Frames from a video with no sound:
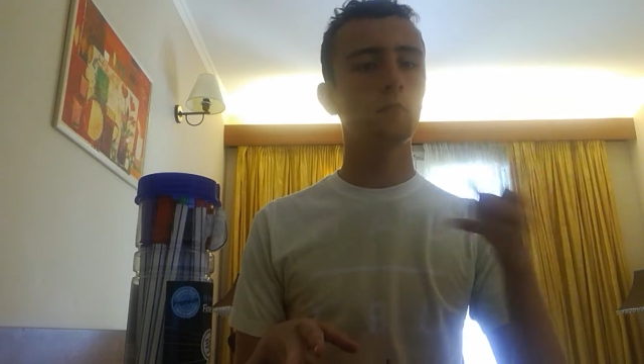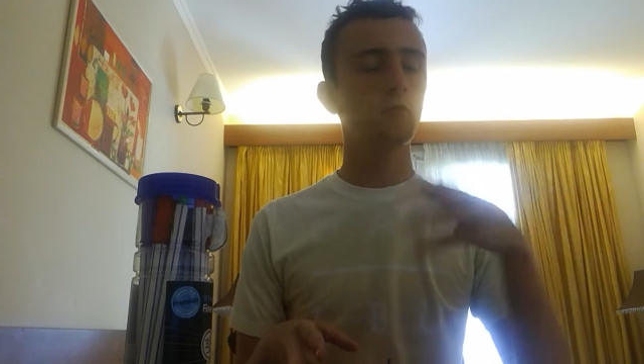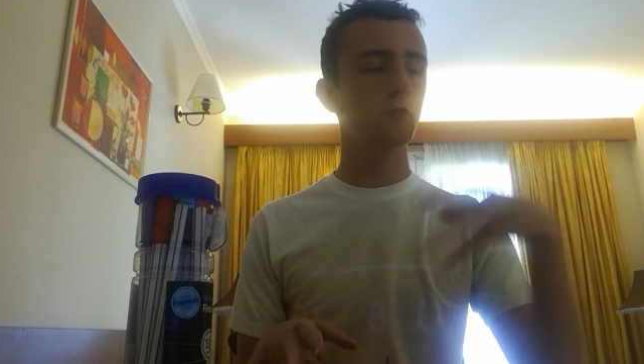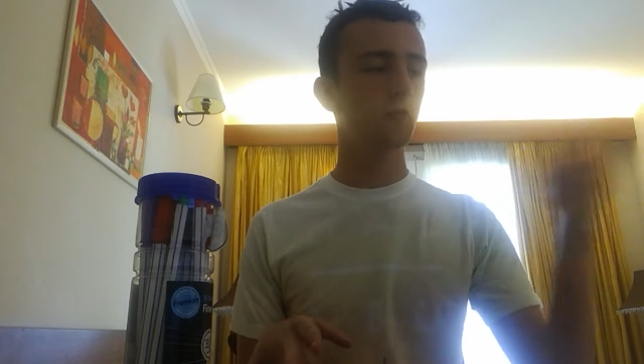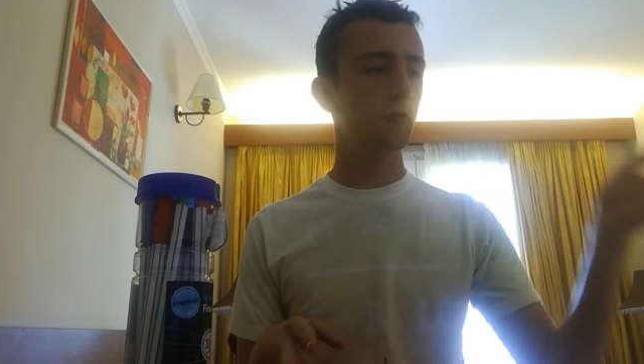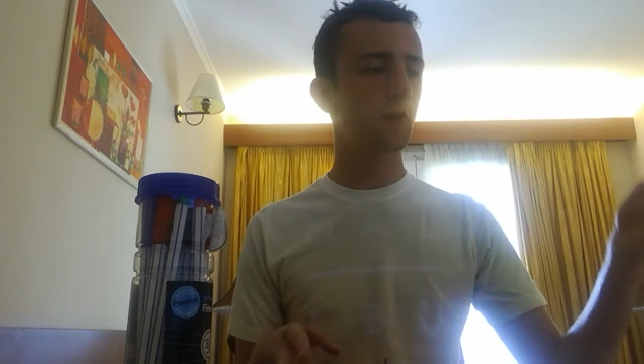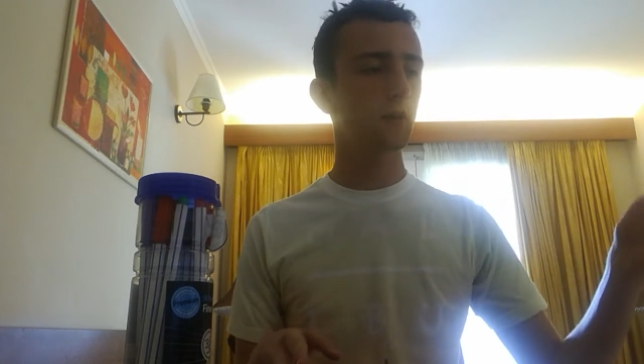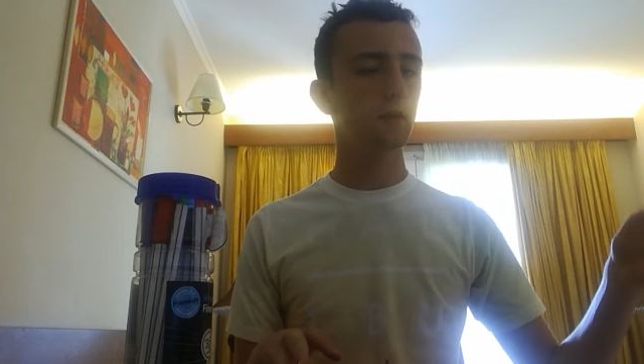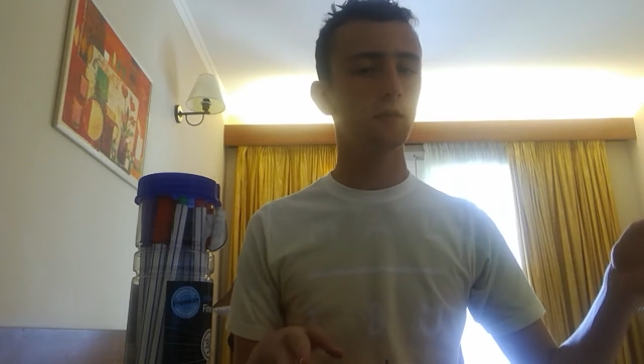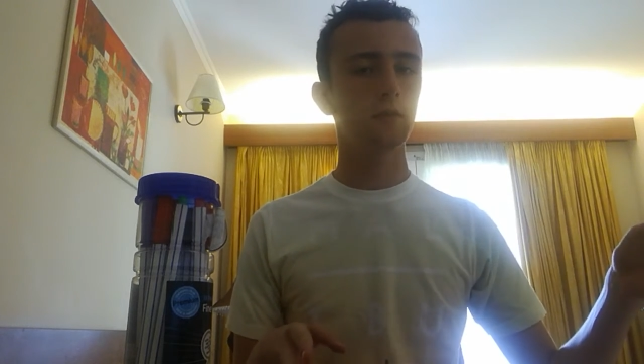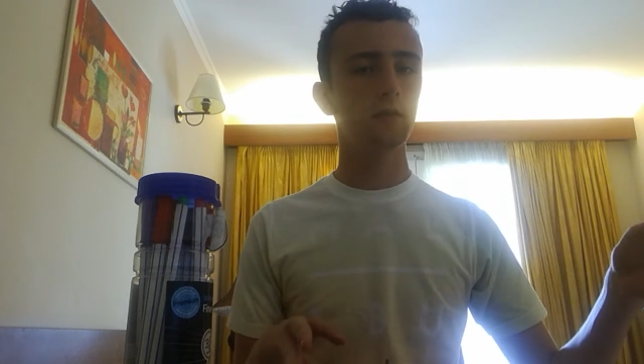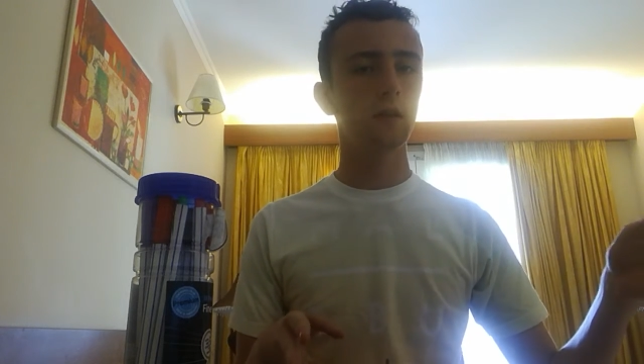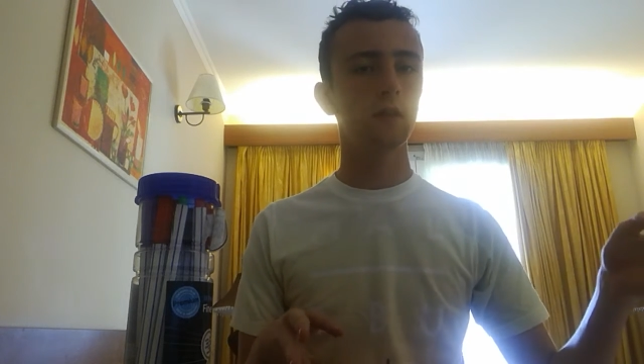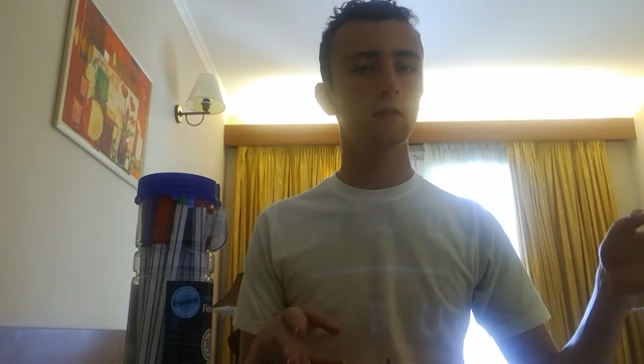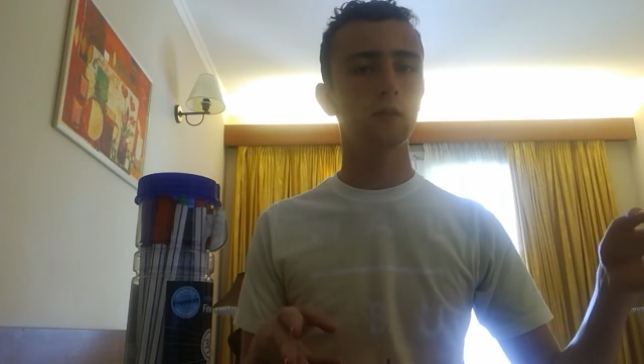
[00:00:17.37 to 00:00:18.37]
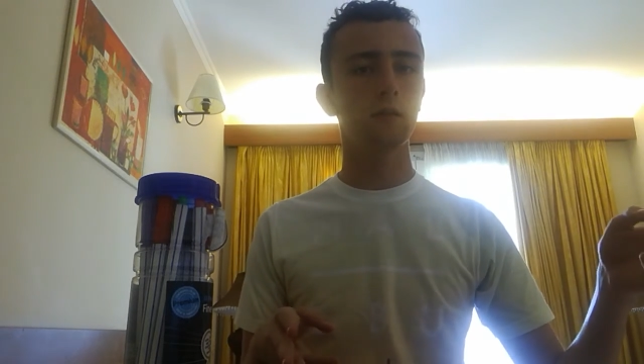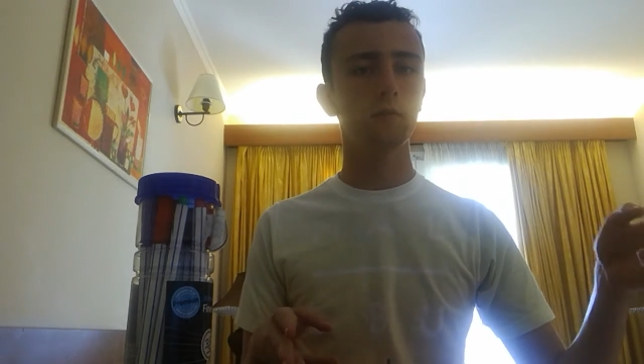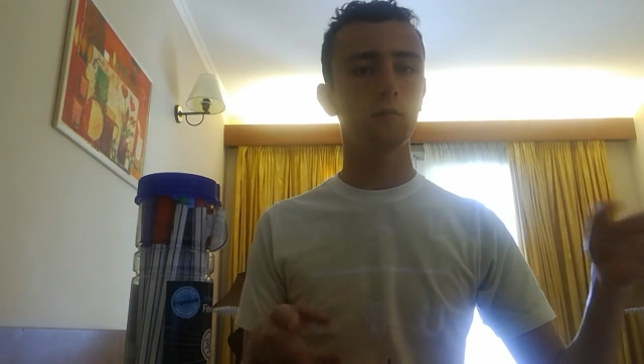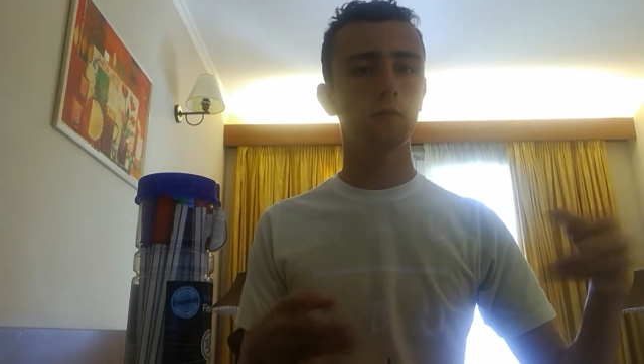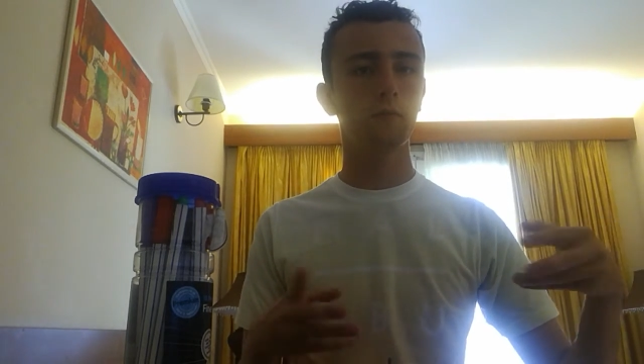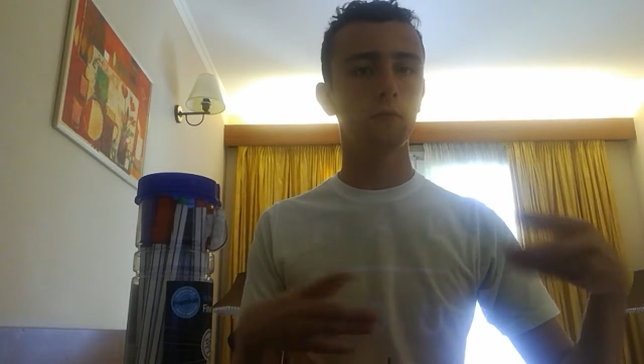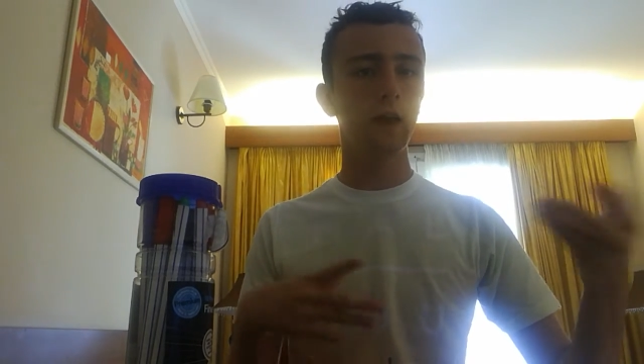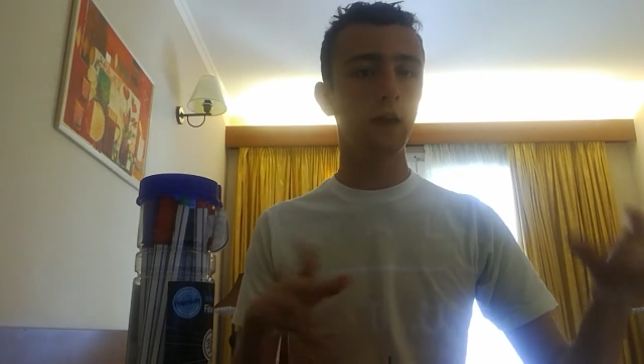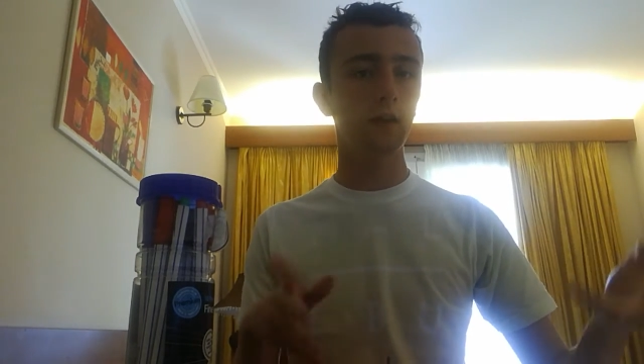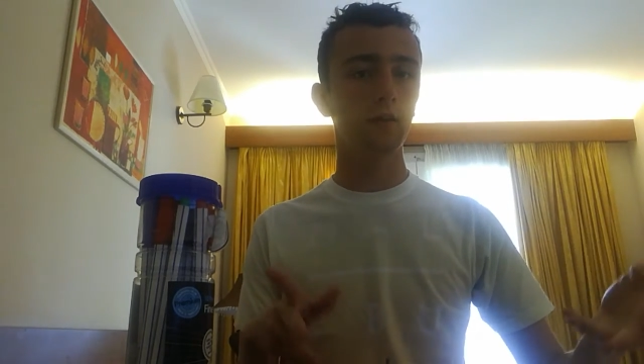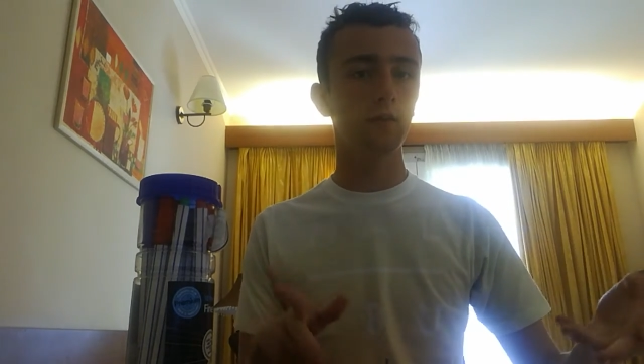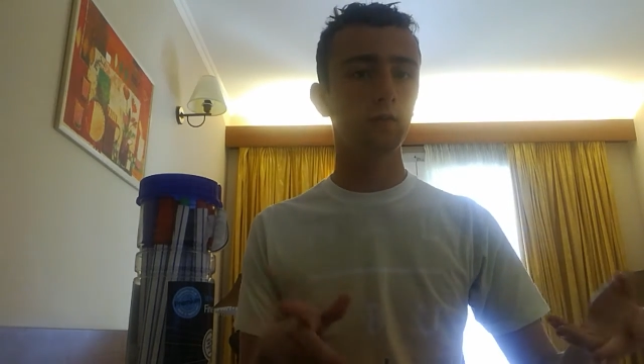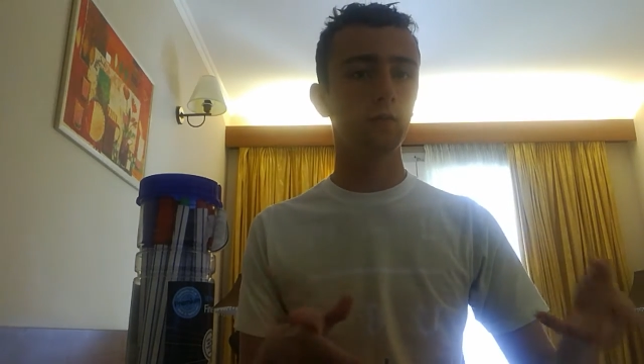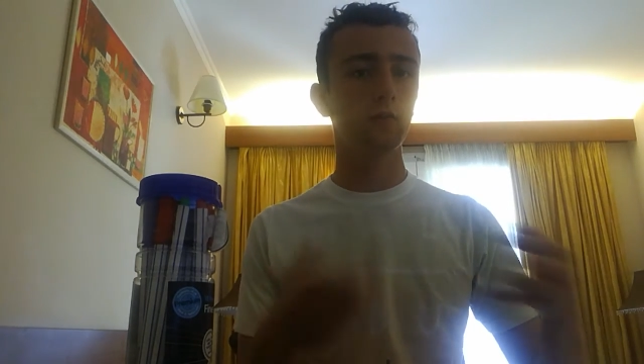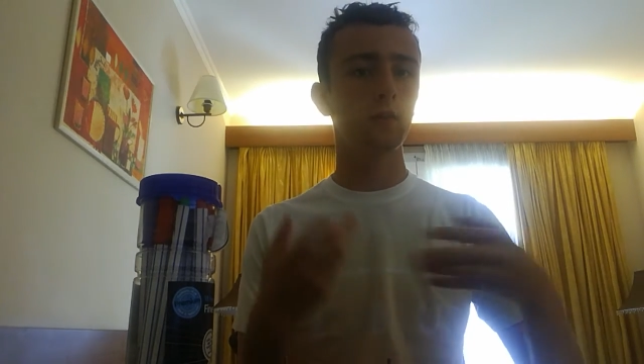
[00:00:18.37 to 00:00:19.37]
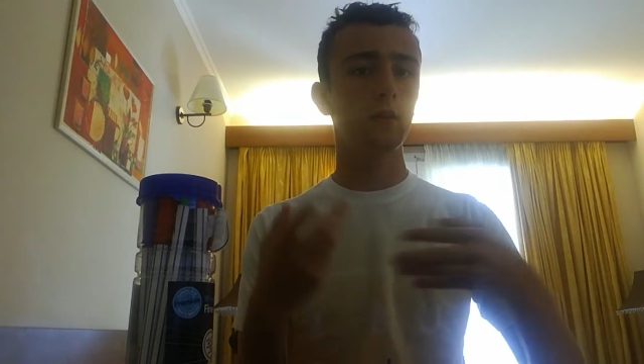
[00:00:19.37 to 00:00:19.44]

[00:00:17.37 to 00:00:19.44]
just trying to test out different angles,